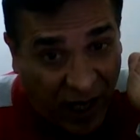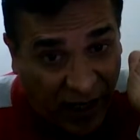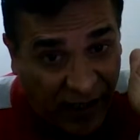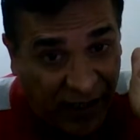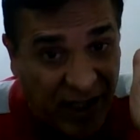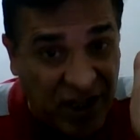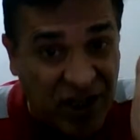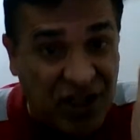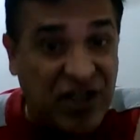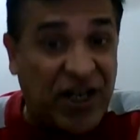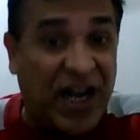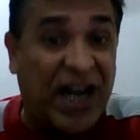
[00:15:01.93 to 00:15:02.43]

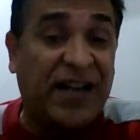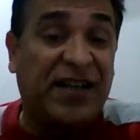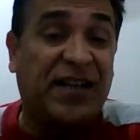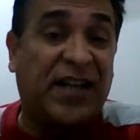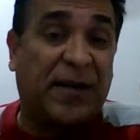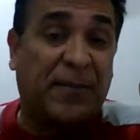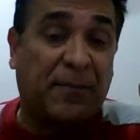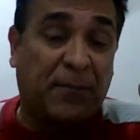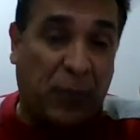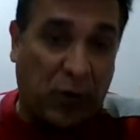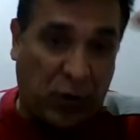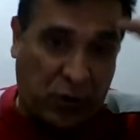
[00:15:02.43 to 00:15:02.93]
understand
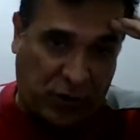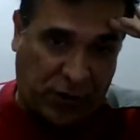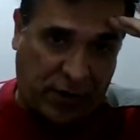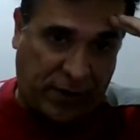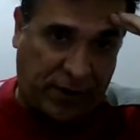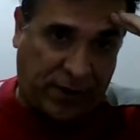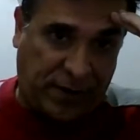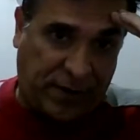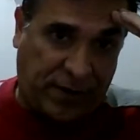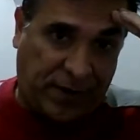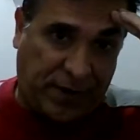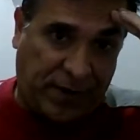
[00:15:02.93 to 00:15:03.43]
that book,
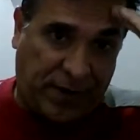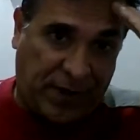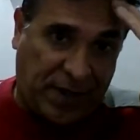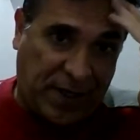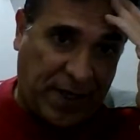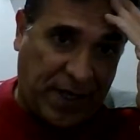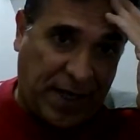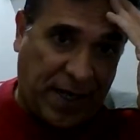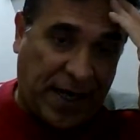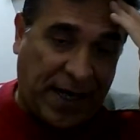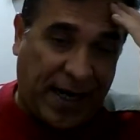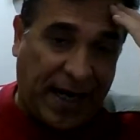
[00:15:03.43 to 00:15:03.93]

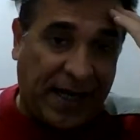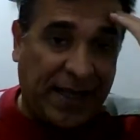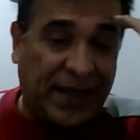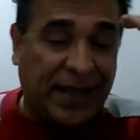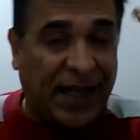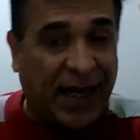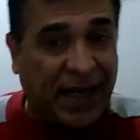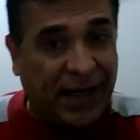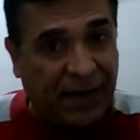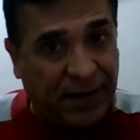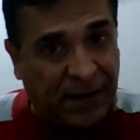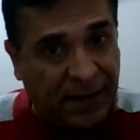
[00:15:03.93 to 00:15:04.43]
and
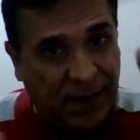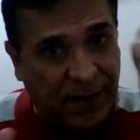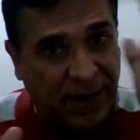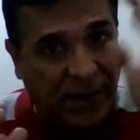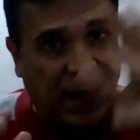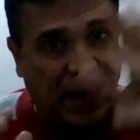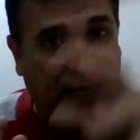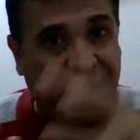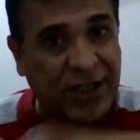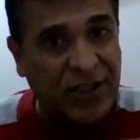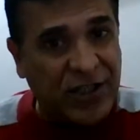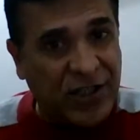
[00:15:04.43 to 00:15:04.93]
then
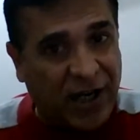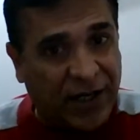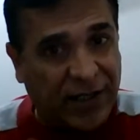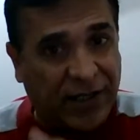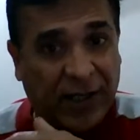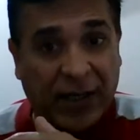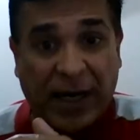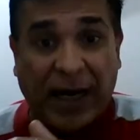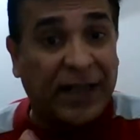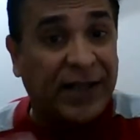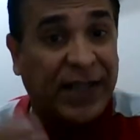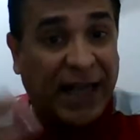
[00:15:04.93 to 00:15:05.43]
I
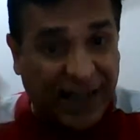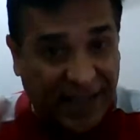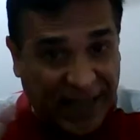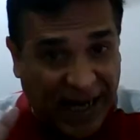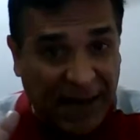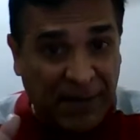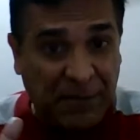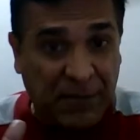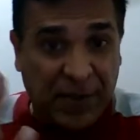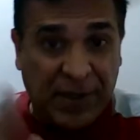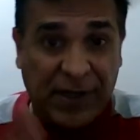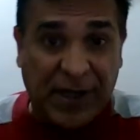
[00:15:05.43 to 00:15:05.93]
started. And that
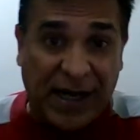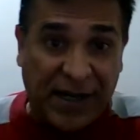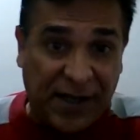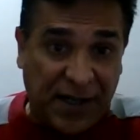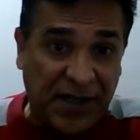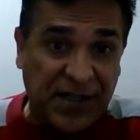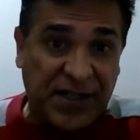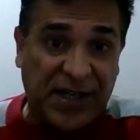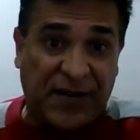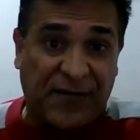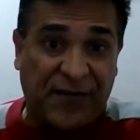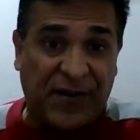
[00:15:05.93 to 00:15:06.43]
time in
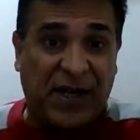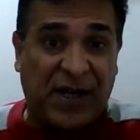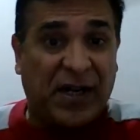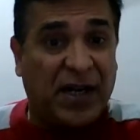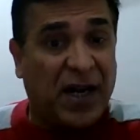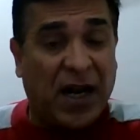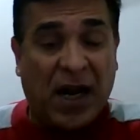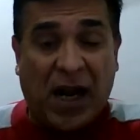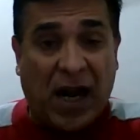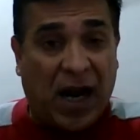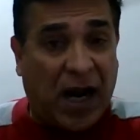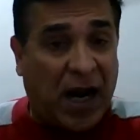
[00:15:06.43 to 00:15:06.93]

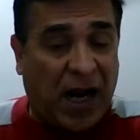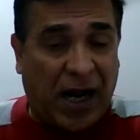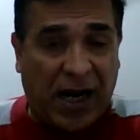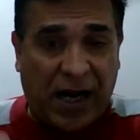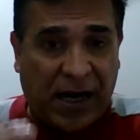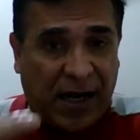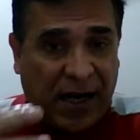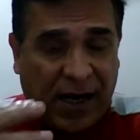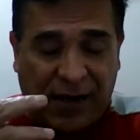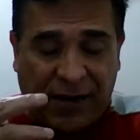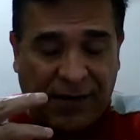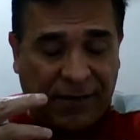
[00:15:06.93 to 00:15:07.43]
97,
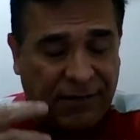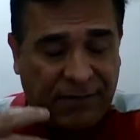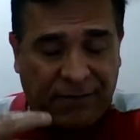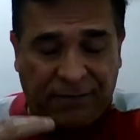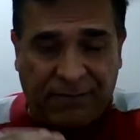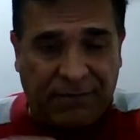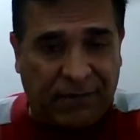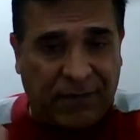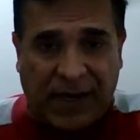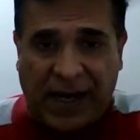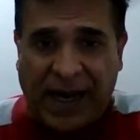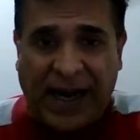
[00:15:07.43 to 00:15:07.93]

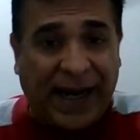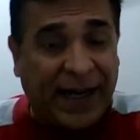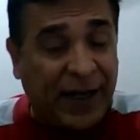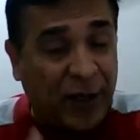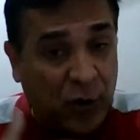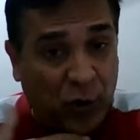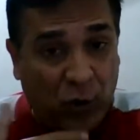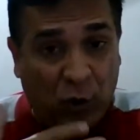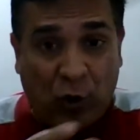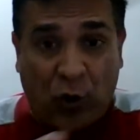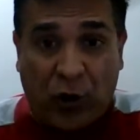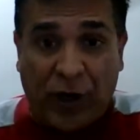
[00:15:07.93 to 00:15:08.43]
I had
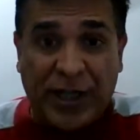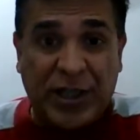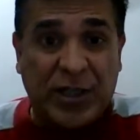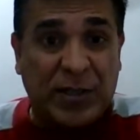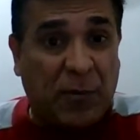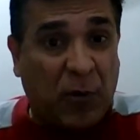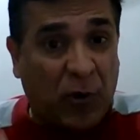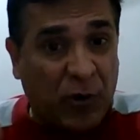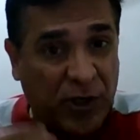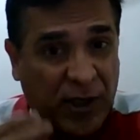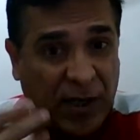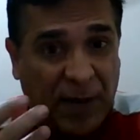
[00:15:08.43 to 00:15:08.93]
no knowledge
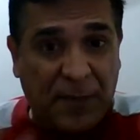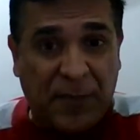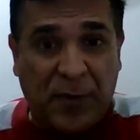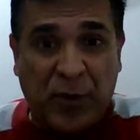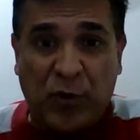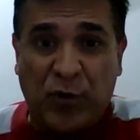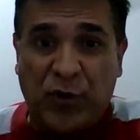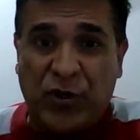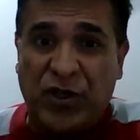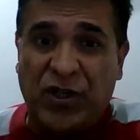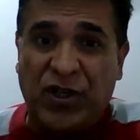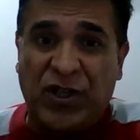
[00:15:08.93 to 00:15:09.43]
about
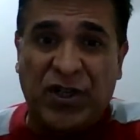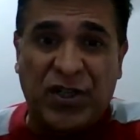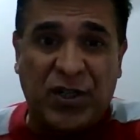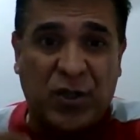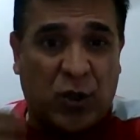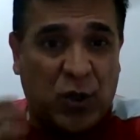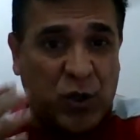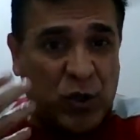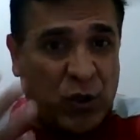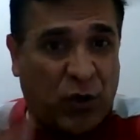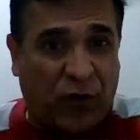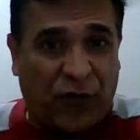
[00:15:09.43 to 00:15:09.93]
computers
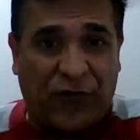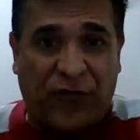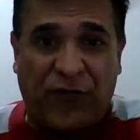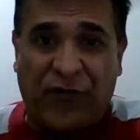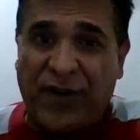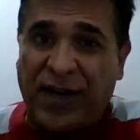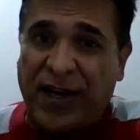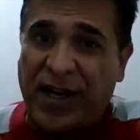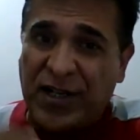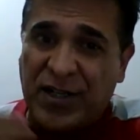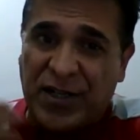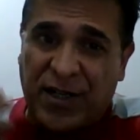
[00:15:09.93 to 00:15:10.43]
or
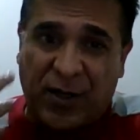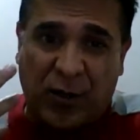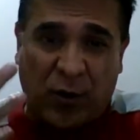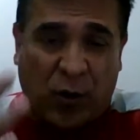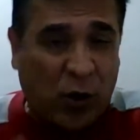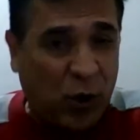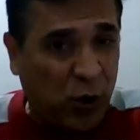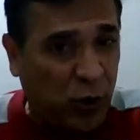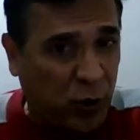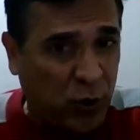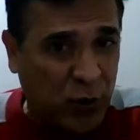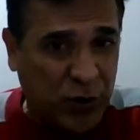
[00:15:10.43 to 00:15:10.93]
softwares, and
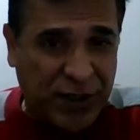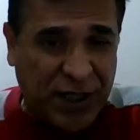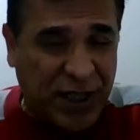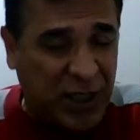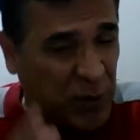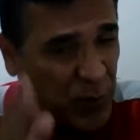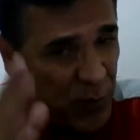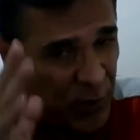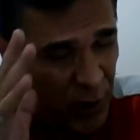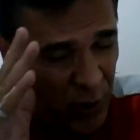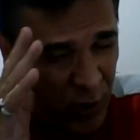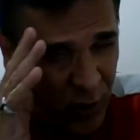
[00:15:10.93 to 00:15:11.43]
all those things
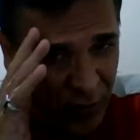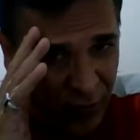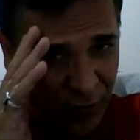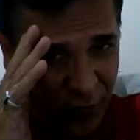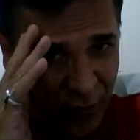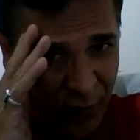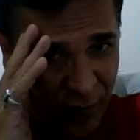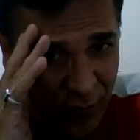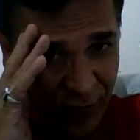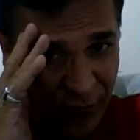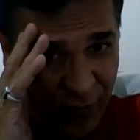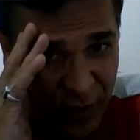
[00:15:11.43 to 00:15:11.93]

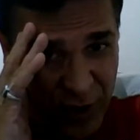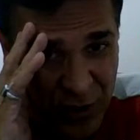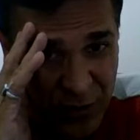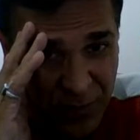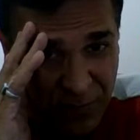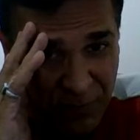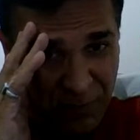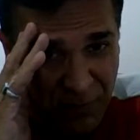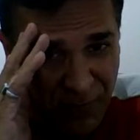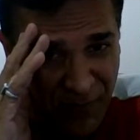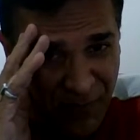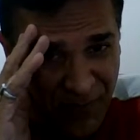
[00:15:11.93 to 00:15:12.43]
was
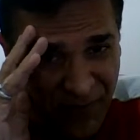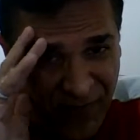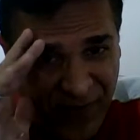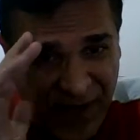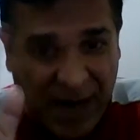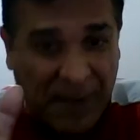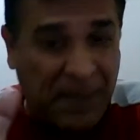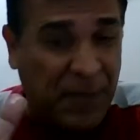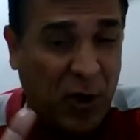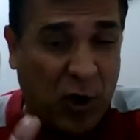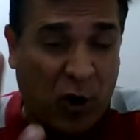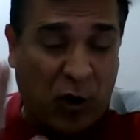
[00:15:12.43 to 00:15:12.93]
way
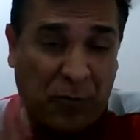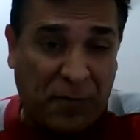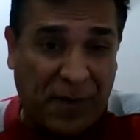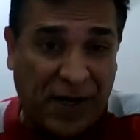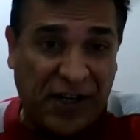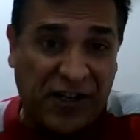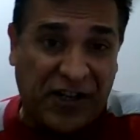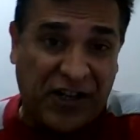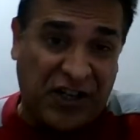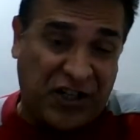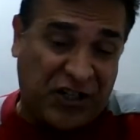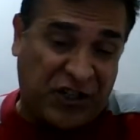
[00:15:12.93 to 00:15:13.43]
beyond my
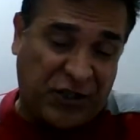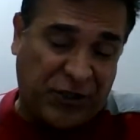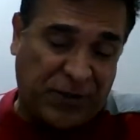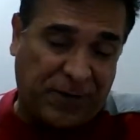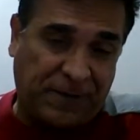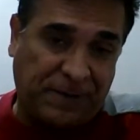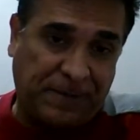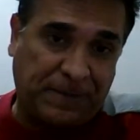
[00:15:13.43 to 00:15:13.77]
reach.